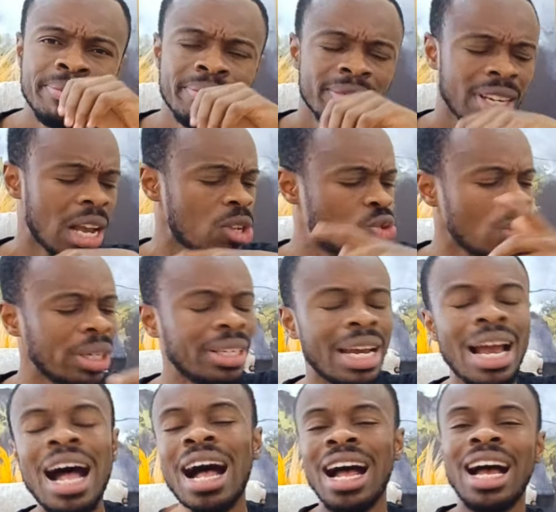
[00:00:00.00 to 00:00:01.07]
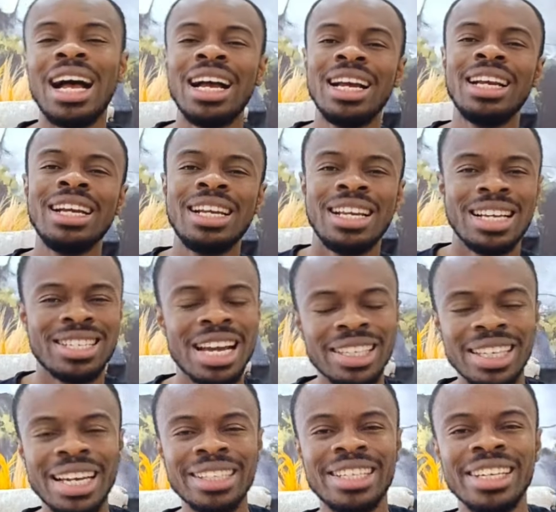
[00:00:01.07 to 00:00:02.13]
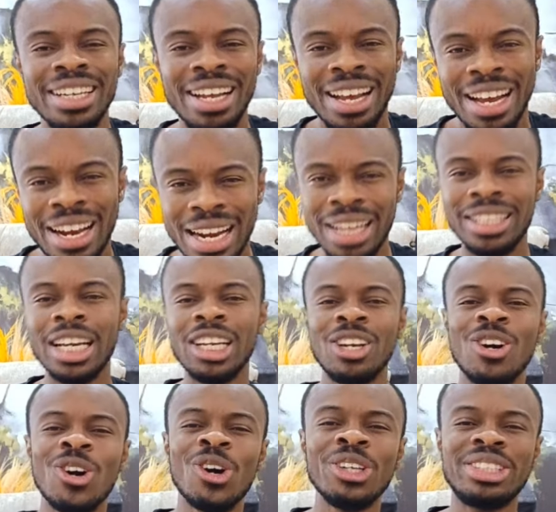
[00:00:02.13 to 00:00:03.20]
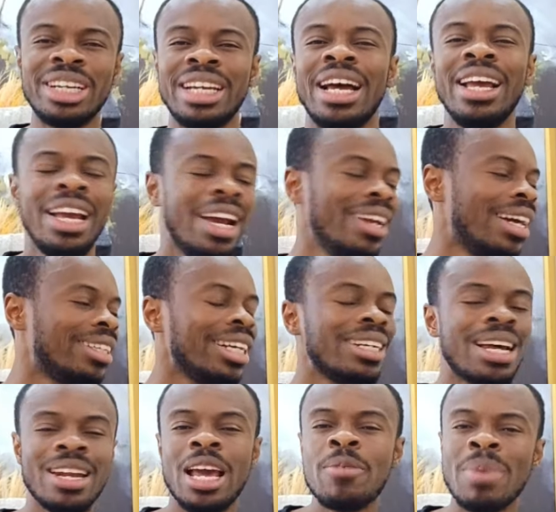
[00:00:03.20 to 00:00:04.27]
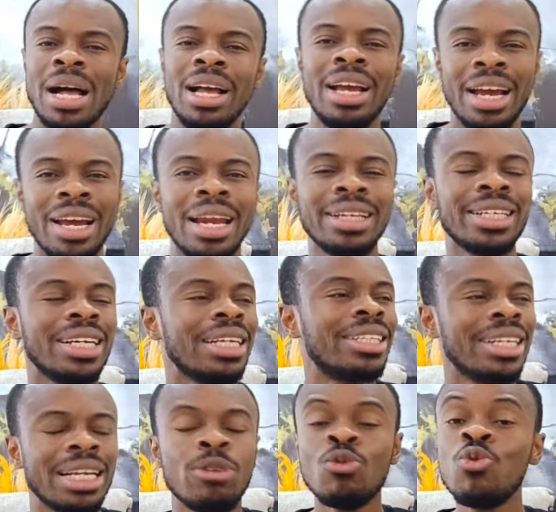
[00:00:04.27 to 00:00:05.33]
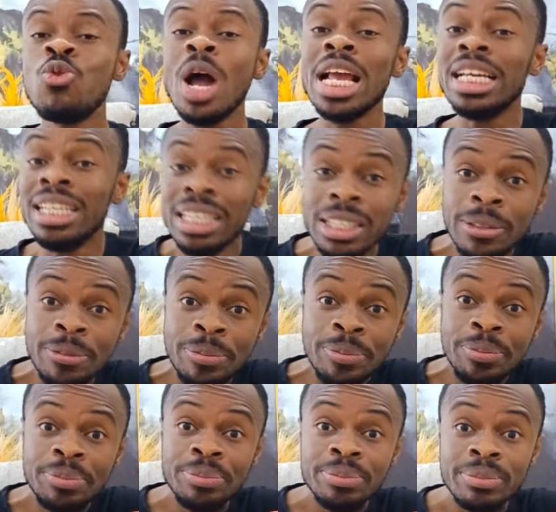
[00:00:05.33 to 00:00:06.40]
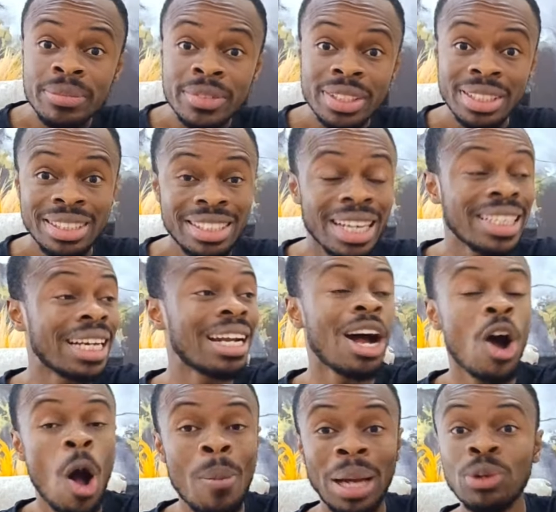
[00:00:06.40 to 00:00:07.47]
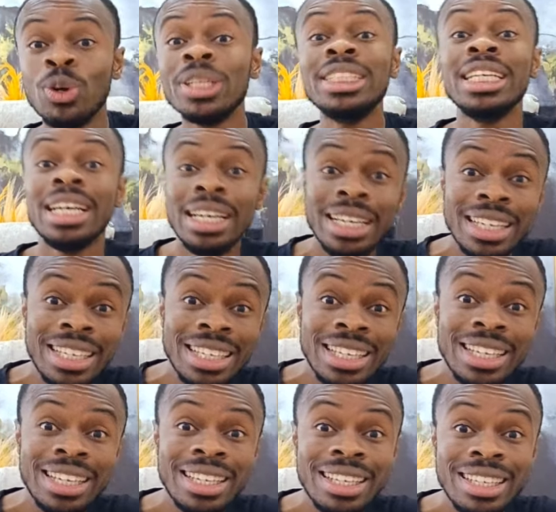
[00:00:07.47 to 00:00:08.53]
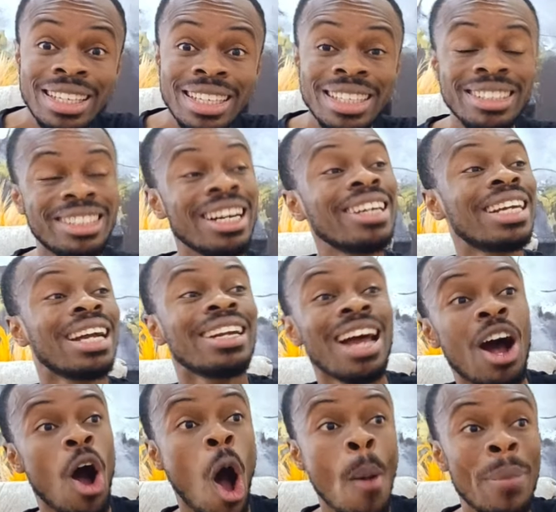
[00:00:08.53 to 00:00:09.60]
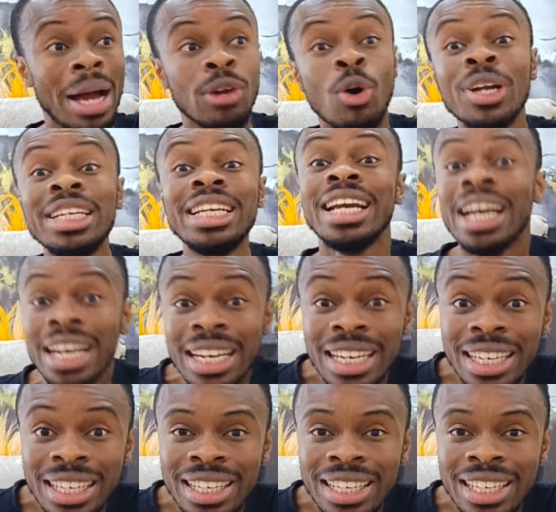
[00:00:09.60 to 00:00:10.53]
na so die aha yesa de na chi e na chede o cheda e na cheda na eba e na cheda wei cheda na oba no nie cheda na oba o nie.